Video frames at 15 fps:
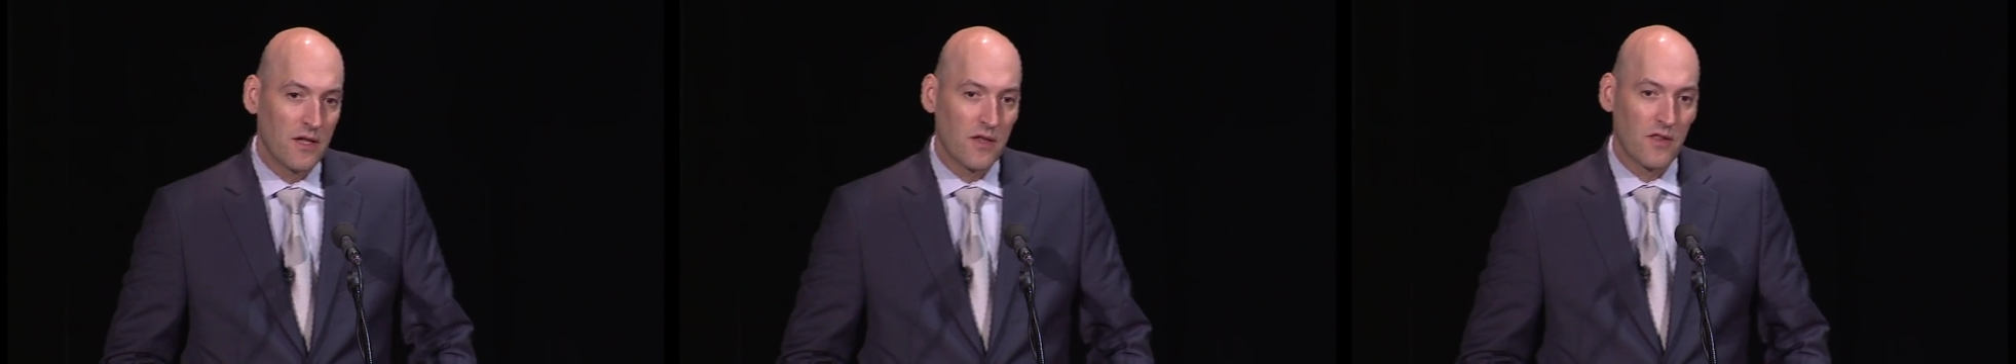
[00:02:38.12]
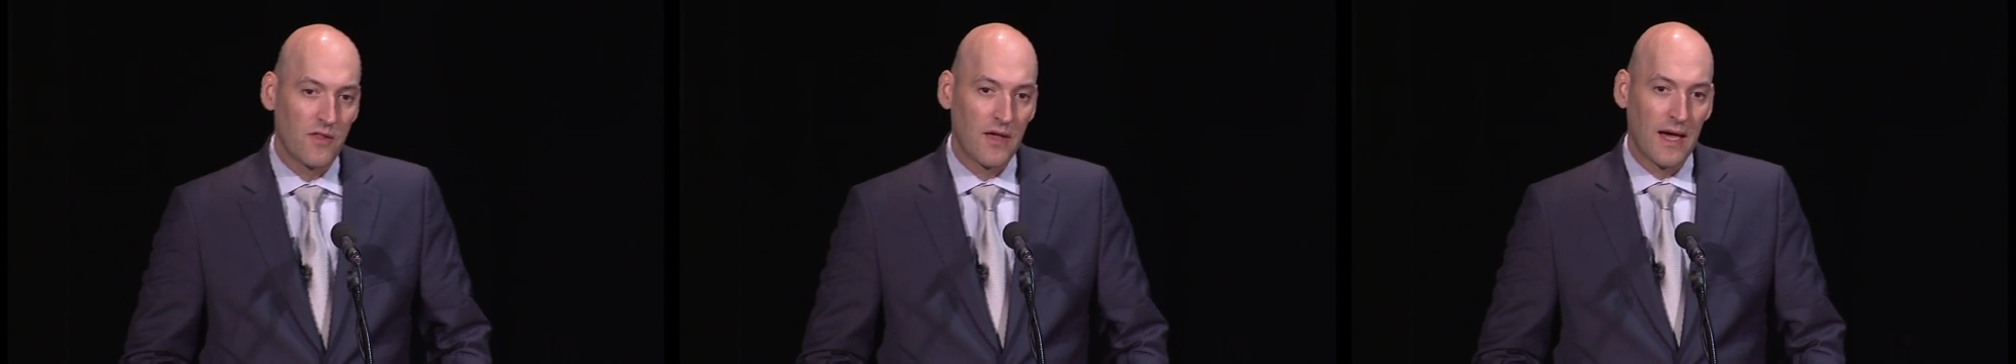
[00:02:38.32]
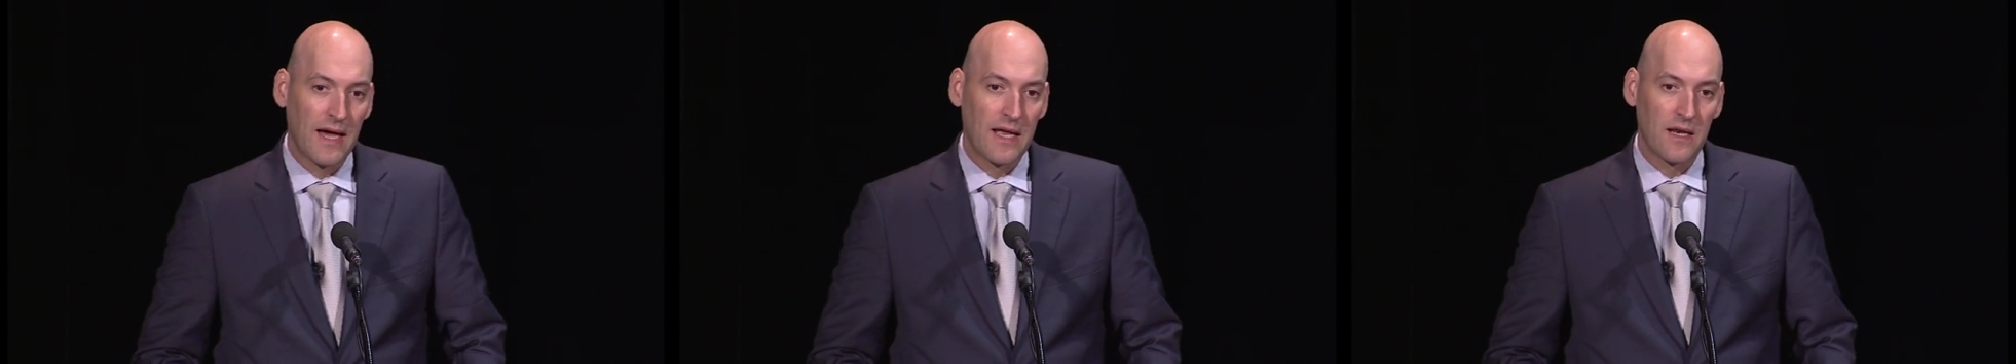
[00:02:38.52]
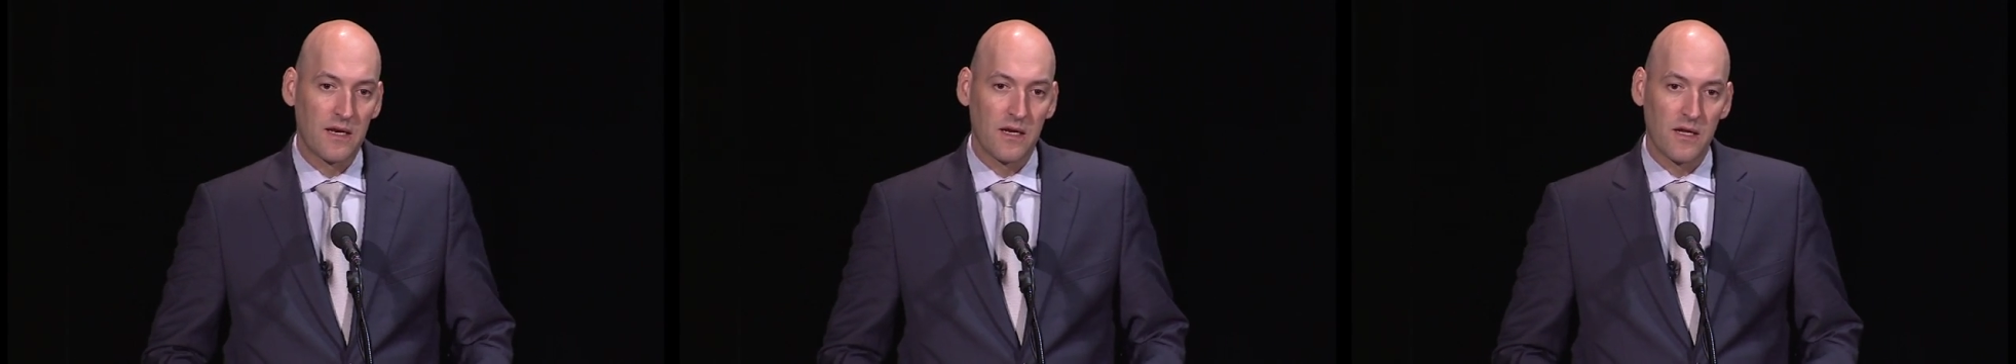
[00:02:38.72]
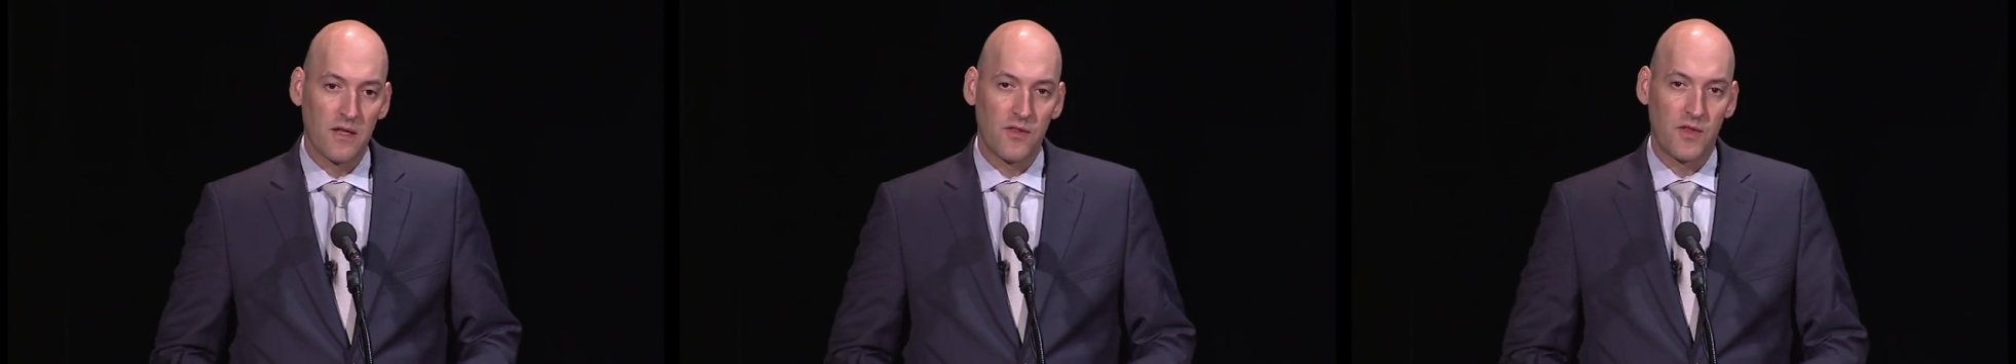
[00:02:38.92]
that
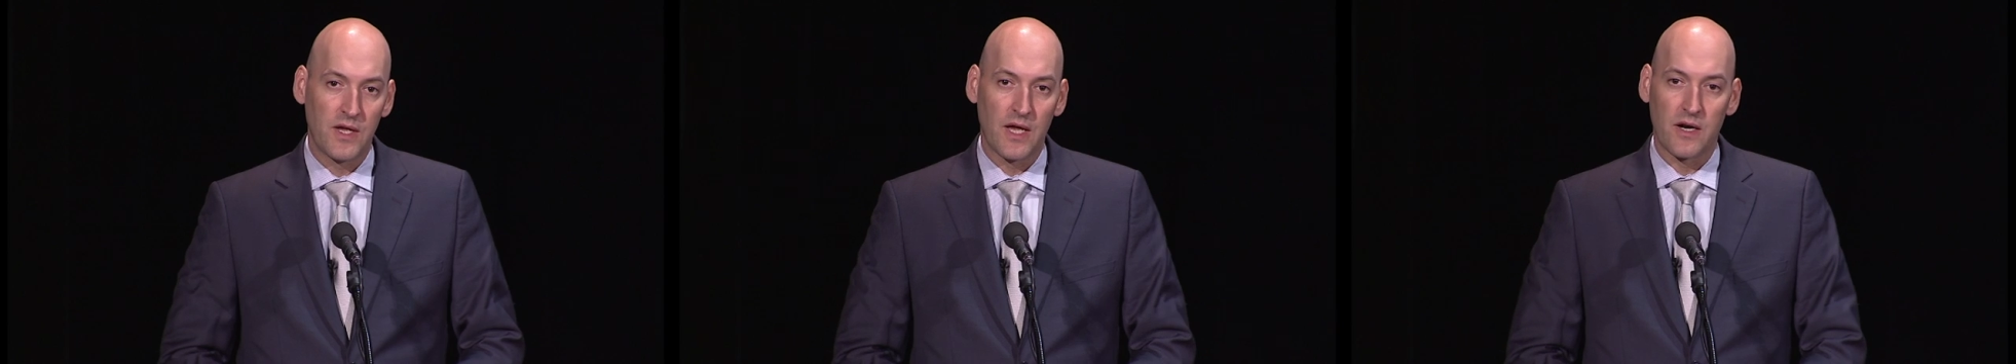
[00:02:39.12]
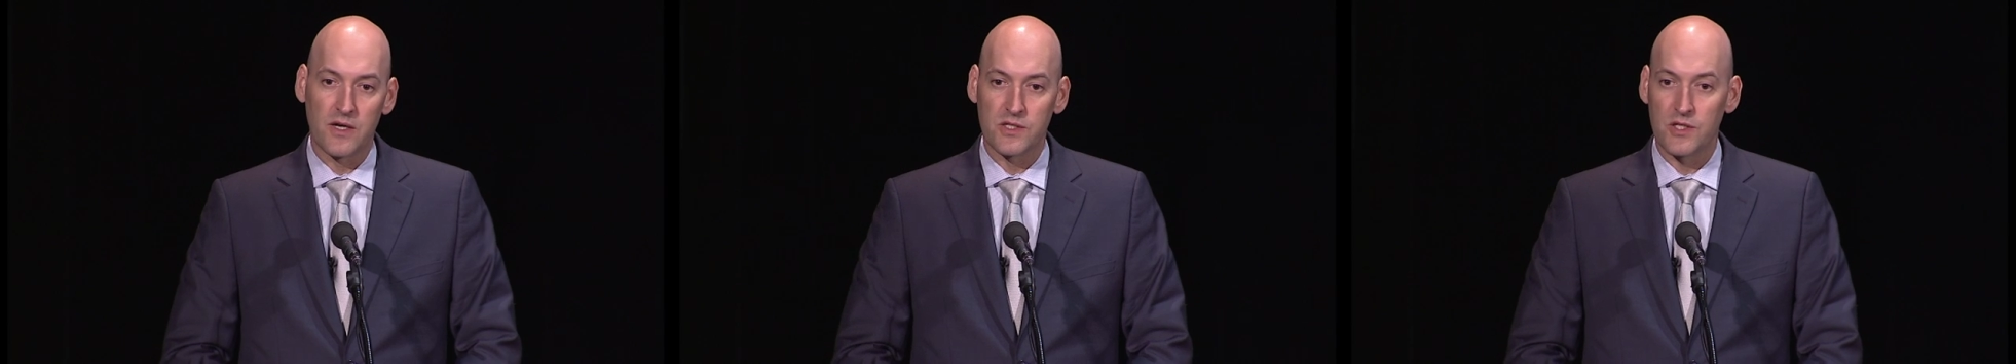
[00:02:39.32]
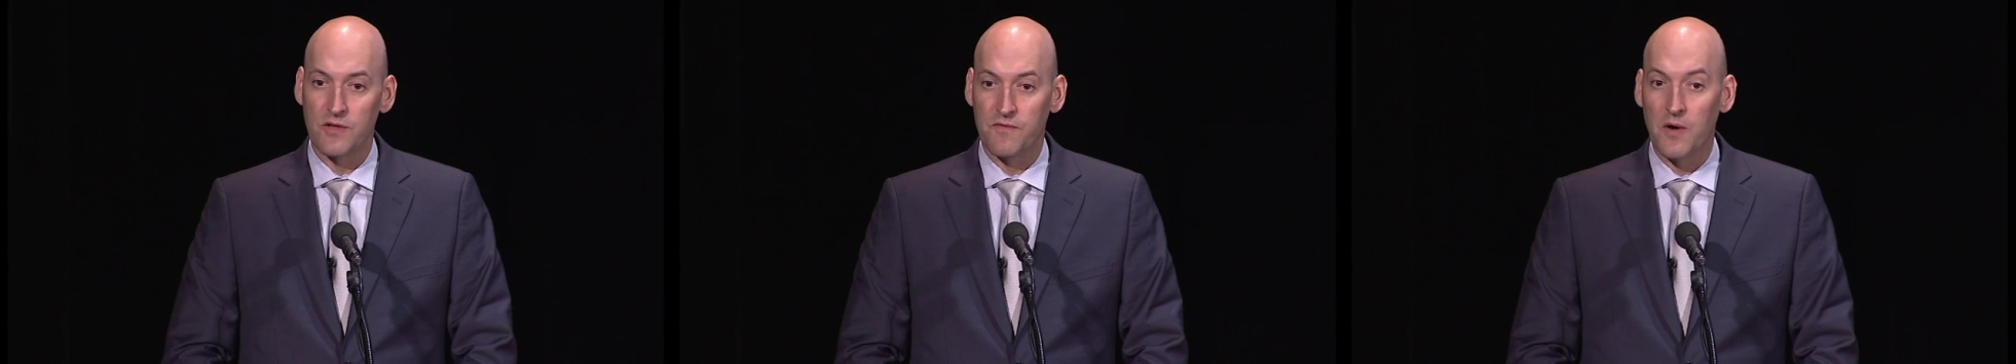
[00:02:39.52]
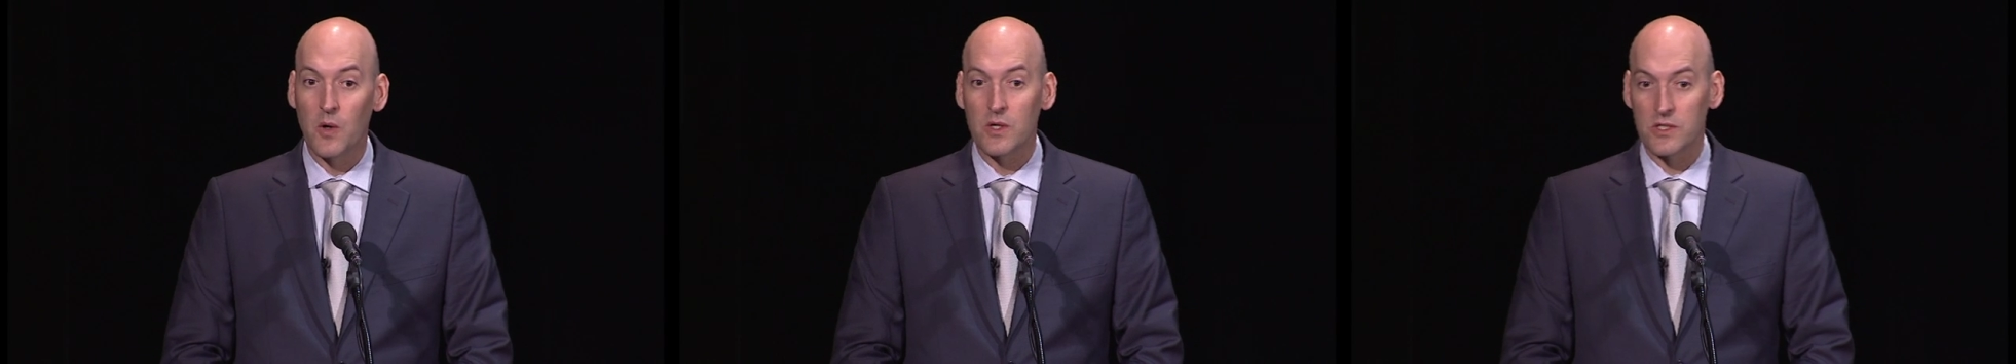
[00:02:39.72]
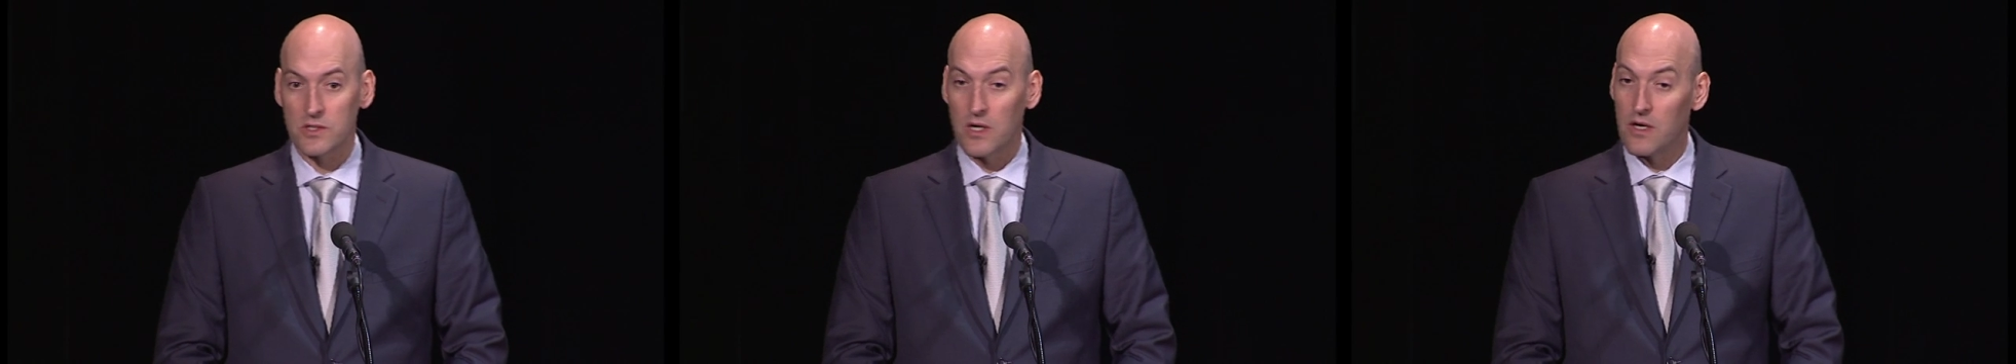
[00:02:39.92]
the NRC
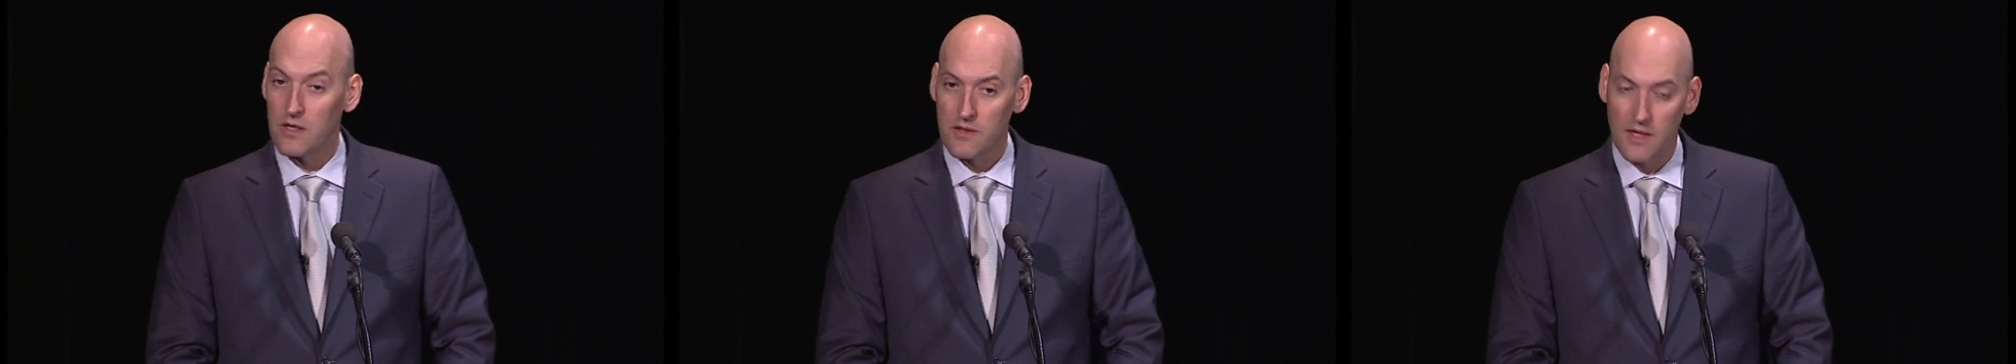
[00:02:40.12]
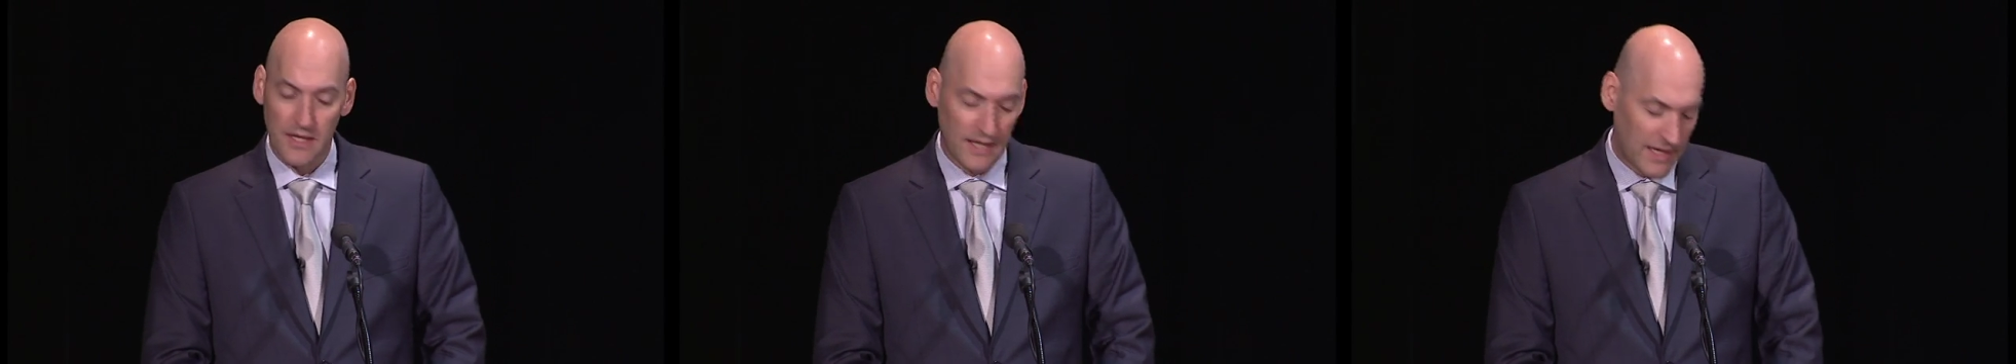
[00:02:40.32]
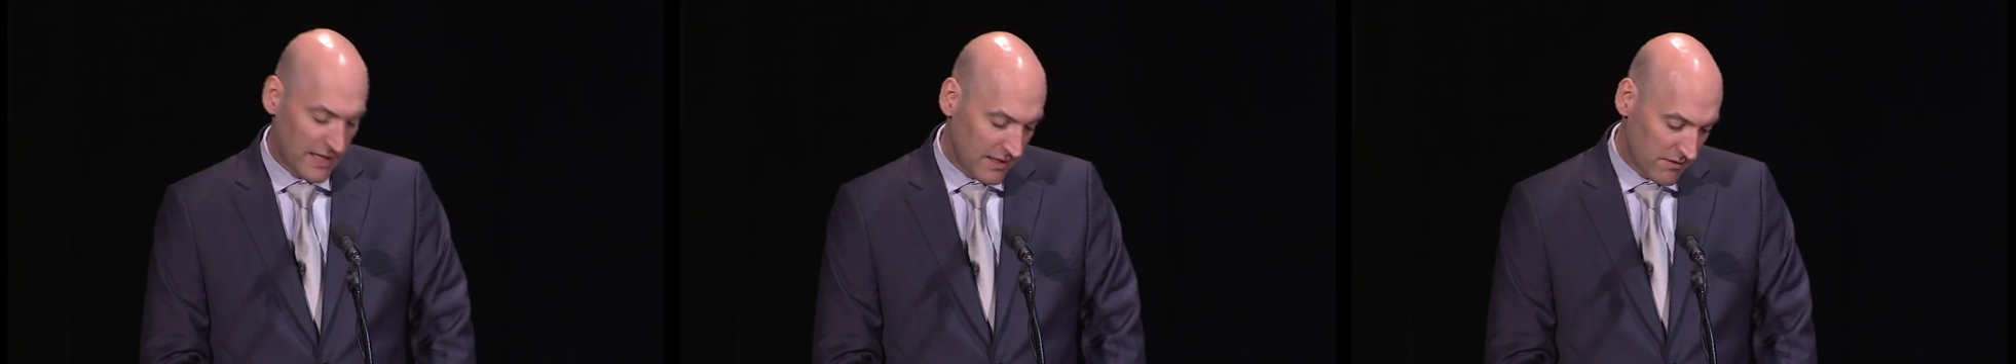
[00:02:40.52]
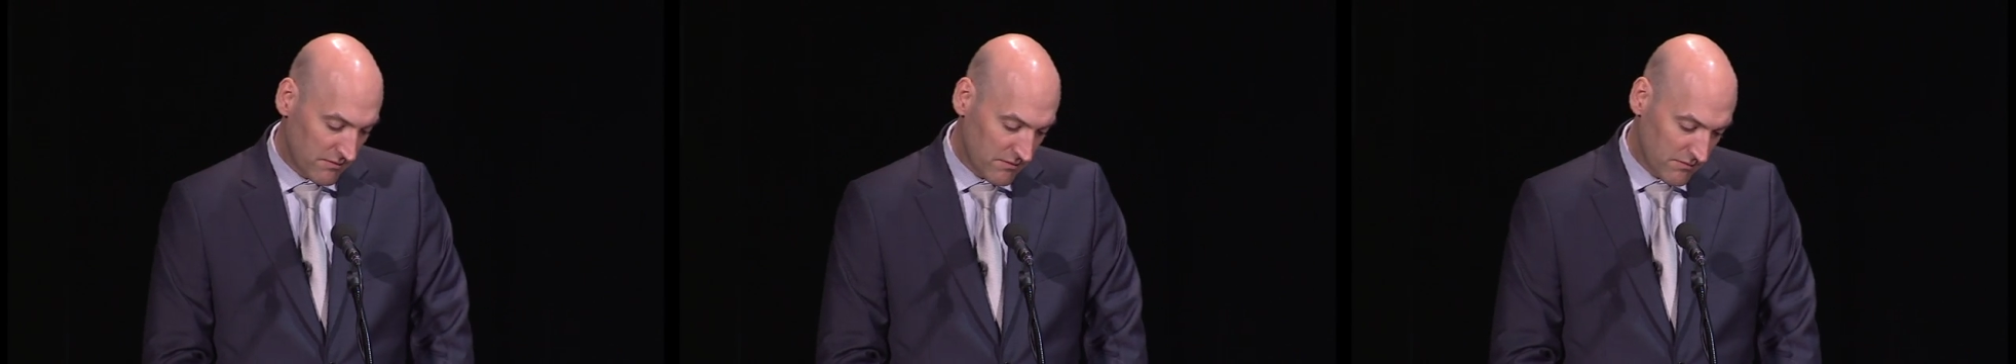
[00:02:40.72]
focused on, that I